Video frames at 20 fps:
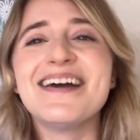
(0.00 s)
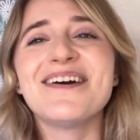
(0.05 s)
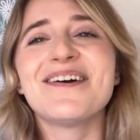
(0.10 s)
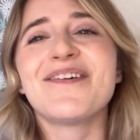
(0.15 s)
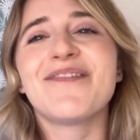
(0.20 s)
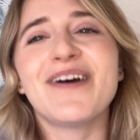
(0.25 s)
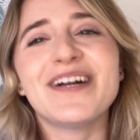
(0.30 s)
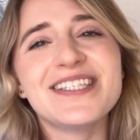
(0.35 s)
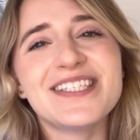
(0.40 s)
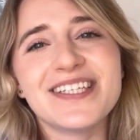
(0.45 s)

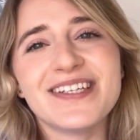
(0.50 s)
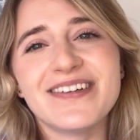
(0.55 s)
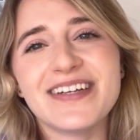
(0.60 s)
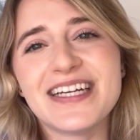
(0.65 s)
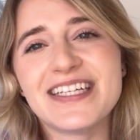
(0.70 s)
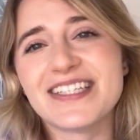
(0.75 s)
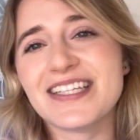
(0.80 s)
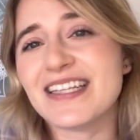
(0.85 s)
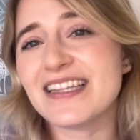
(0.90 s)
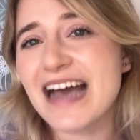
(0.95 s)
Once you
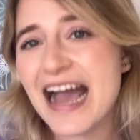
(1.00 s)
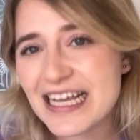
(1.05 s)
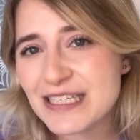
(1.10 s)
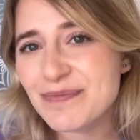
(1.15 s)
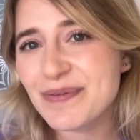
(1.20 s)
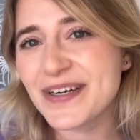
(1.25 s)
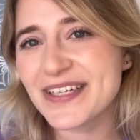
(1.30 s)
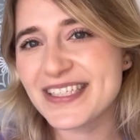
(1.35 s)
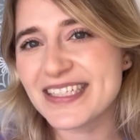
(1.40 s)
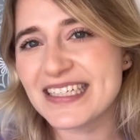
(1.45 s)
reach the last
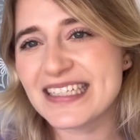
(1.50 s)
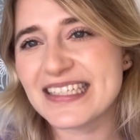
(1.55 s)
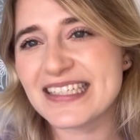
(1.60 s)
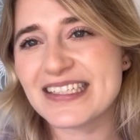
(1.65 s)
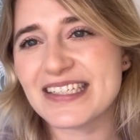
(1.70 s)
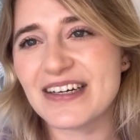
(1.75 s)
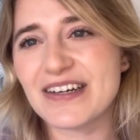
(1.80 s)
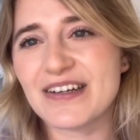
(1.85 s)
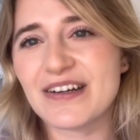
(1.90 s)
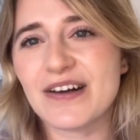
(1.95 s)
person in the
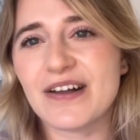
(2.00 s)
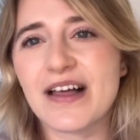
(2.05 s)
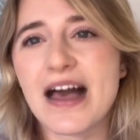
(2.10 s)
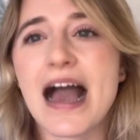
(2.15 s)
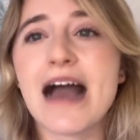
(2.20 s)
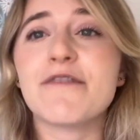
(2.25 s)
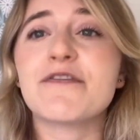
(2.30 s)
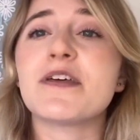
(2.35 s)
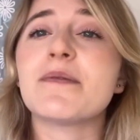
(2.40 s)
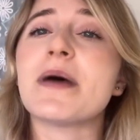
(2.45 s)
circle,
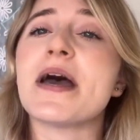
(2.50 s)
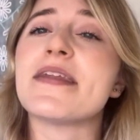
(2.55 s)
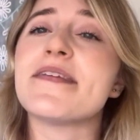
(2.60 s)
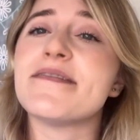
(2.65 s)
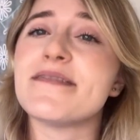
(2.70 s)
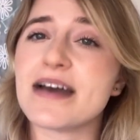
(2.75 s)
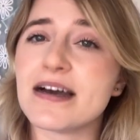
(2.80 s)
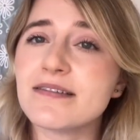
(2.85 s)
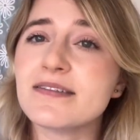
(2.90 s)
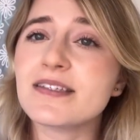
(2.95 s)
have them
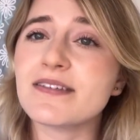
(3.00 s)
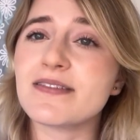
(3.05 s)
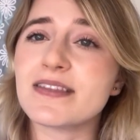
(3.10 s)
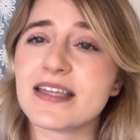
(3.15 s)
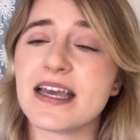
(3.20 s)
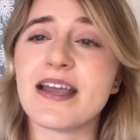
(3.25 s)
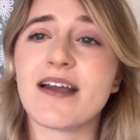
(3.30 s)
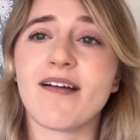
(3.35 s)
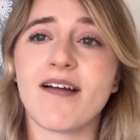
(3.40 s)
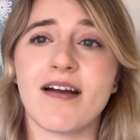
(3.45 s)
announce what
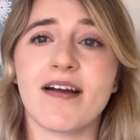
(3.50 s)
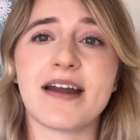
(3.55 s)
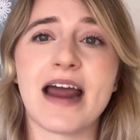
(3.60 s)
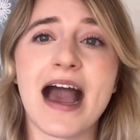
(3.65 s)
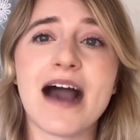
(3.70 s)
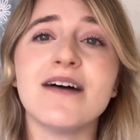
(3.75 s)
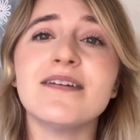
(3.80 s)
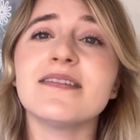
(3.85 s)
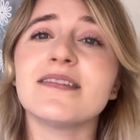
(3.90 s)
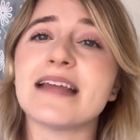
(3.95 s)
they heard
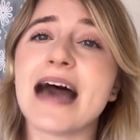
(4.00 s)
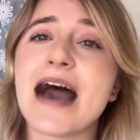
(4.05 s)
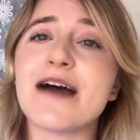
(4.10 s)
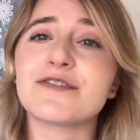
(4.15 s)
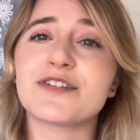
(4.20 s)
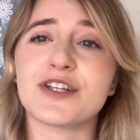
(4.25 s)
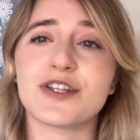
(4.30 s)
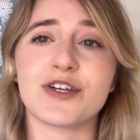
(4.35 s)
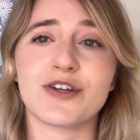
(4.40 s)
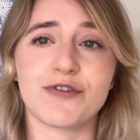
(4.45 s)
out loud
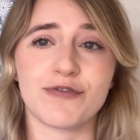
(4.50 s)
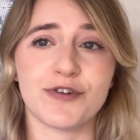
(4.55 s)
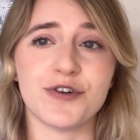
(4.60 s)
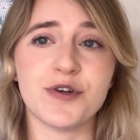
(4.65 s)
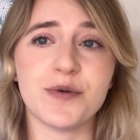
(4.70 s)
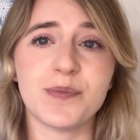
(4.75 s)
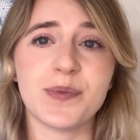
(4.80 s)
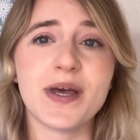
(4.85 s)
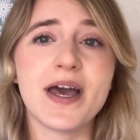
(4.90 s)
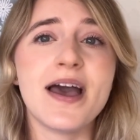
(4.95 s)
to the
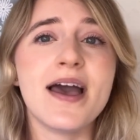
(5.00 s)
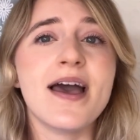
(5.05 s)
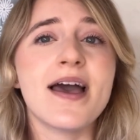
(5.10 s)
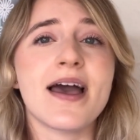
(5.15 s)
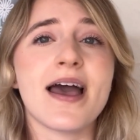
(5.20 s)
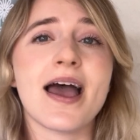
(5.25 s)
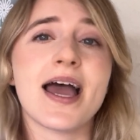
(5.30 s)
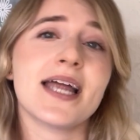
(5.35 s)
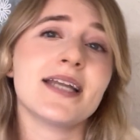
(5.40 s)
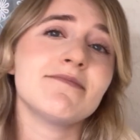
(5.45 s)
group
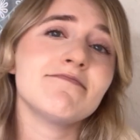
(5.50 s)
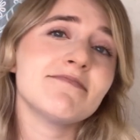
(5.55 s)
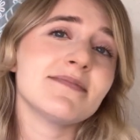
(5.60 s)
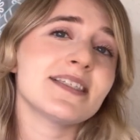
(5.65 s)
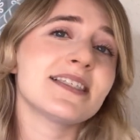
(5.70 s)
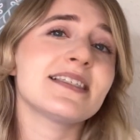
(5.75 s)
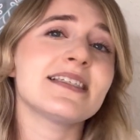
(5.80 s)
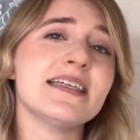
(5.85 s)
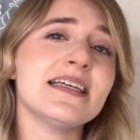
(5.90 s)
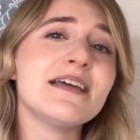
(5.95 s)
and
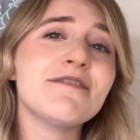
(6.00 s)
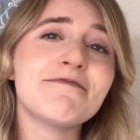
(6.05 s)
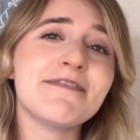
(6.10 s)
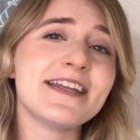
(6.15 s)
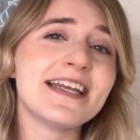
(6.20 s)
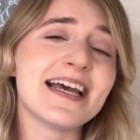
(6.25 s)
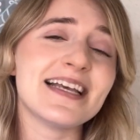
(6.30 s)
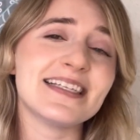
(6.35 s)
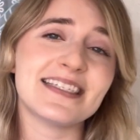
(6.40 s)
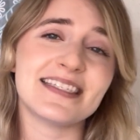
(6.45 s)
see if it
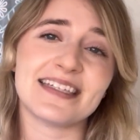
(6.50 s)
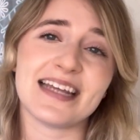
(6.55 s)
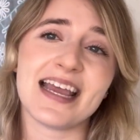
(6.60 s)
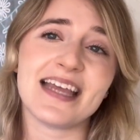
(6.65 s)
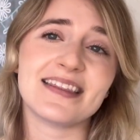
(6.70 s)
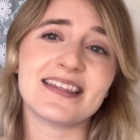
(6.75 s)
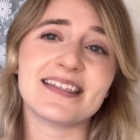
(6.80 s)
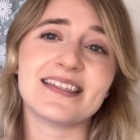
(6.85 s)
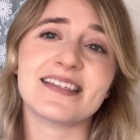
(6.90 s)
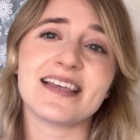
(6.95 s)
has
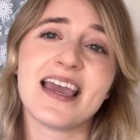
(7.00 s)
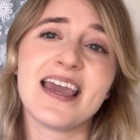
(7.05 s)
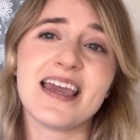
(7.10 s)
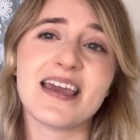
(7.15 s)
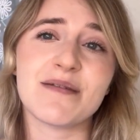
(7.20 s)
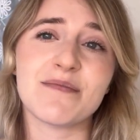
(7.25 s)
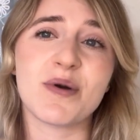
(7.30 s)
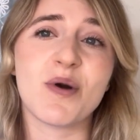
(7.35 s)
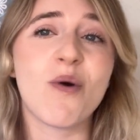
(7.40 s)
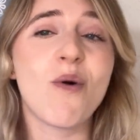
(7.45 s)
stayed the
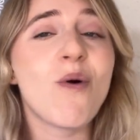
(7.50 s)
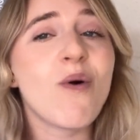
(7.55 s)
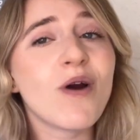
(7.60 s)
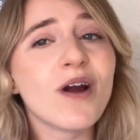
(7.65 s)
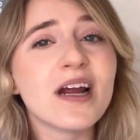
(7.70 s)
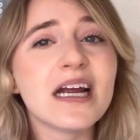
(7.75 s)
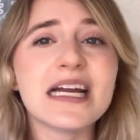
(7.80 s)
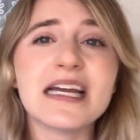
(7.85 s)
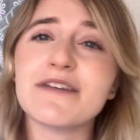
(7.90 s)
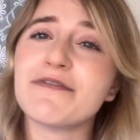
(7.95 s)
same
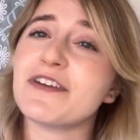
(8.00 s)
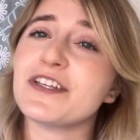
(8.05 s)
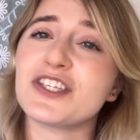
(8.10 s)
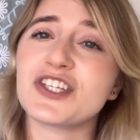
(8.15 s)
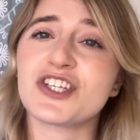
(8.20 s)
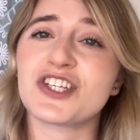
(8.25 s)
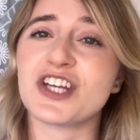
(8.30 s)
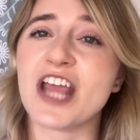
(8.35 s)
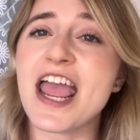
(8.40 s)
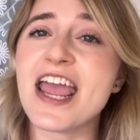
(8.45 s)
or if it's
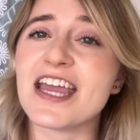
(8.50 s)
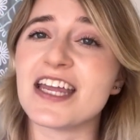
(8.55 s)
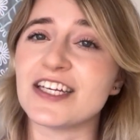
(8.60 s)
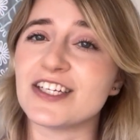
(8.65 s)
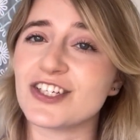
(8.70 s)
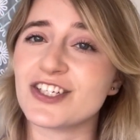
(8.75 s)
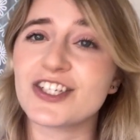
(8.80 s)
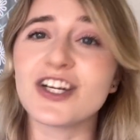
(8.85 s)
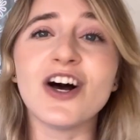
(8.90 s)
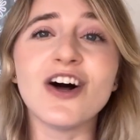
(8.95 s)

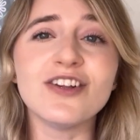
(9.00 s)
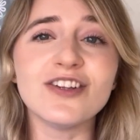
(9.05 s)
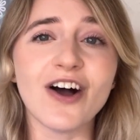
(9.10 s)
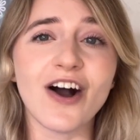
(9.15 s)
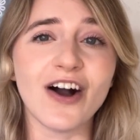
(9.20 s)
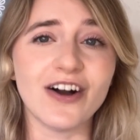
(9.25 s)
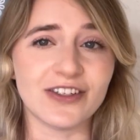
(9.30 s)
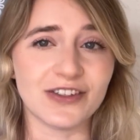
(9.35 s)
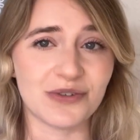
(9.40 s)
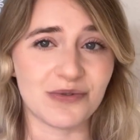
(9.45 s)
changed
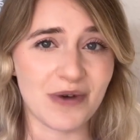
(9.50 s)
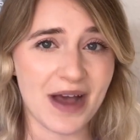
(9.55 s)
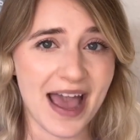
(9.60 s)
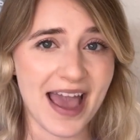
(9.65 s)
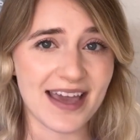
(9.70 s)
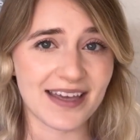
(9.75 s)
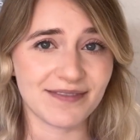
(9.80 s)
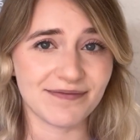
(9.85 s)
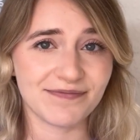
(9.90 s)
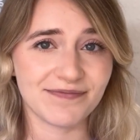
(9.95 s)
along the
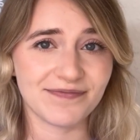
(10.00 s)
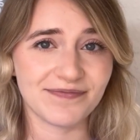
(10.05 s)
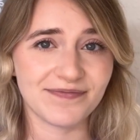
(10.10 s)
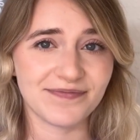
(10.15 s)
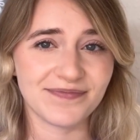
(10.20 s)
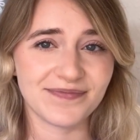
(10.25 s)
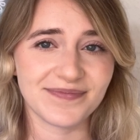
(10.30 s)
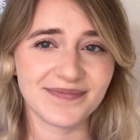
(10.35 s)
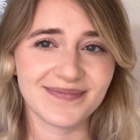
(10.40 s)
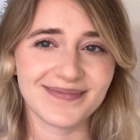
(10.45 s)
way.
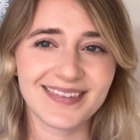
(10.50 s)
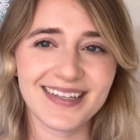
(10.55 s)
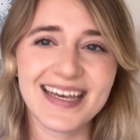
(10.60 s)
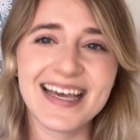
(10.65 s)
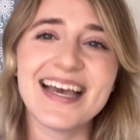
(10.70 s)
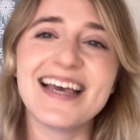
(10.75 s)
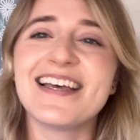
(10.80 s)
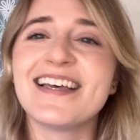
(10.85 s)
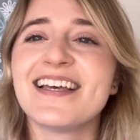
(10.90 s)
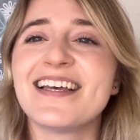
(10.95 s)

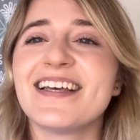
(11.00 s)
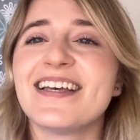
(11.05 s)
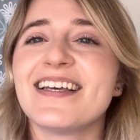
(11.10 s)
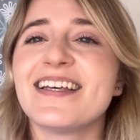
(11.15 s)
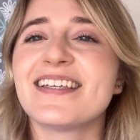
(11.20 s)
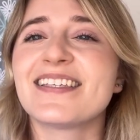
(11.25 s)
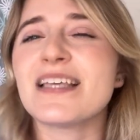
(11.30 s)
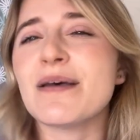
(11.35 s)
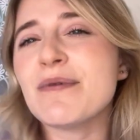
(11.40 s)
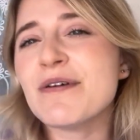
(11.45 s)

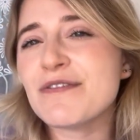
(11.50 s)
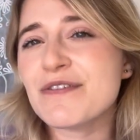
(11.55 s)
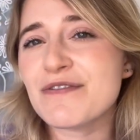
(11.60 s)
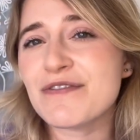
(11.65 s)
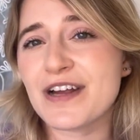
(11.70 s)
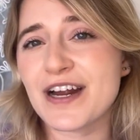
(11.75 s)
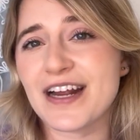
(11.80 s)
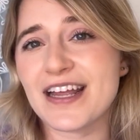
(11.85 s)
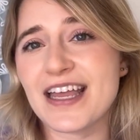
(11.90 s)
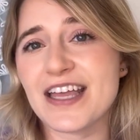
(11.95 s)
Some of the
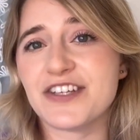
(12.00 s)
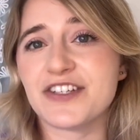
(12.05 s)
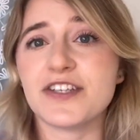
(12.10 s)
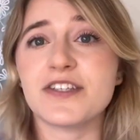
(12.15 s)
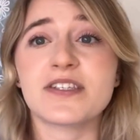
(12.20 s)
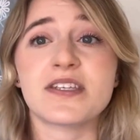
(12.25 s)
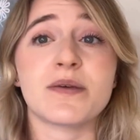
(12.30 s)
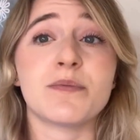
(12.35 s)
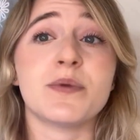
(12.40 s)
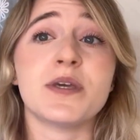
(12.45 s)

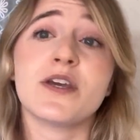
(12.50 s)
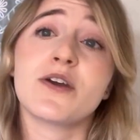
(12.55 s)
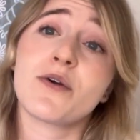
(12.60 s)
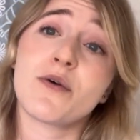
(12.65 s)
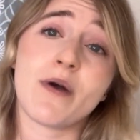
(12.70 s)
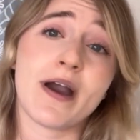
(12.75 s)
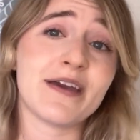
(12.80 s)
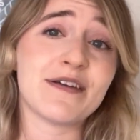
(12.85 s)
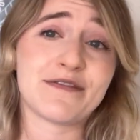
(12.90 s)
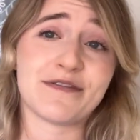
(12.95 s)
variations can be
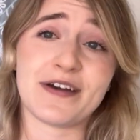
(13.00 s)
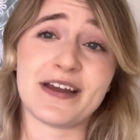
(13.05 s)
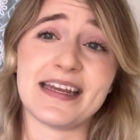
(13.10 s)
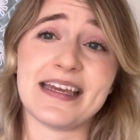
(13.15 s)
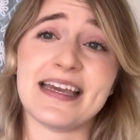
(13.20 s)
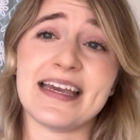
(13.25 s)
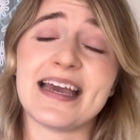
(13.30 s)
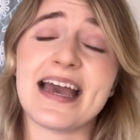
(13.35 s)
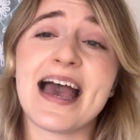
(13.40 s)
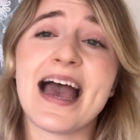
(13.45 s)
quite
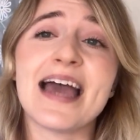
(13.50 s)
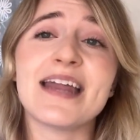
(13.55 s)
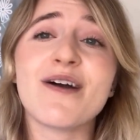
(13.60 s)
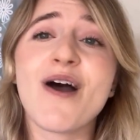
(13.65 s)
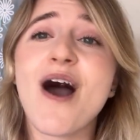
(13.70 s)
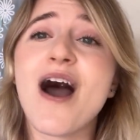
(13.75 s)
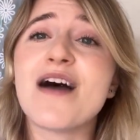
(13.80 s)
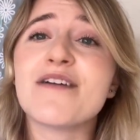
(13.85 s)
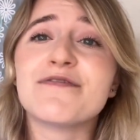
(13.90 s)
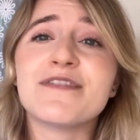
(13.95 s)
funny, and
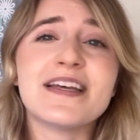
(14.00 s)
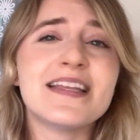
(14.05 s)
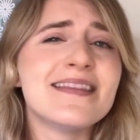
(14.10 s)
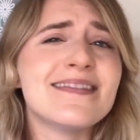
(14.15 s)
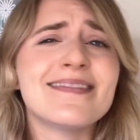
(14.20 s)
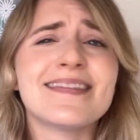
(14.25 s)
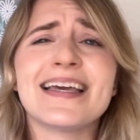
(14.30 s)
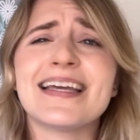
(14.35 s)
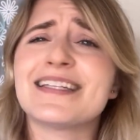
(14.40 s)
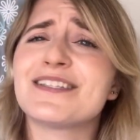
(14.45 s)

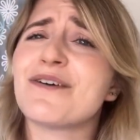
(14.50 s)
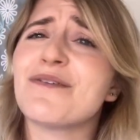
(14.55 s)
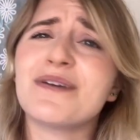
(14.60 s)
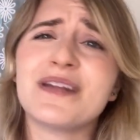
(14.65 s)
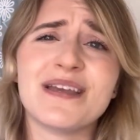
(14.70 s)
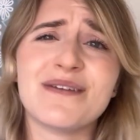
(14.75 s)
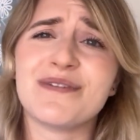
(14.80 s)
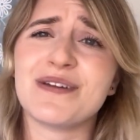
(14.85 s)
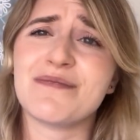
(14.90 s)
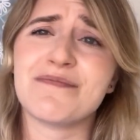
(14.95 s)
often they don't
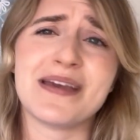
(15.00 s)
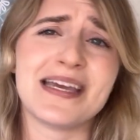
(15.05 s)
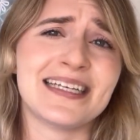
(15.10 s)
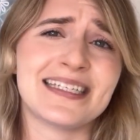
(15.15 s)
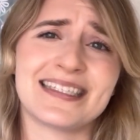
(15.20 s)
even make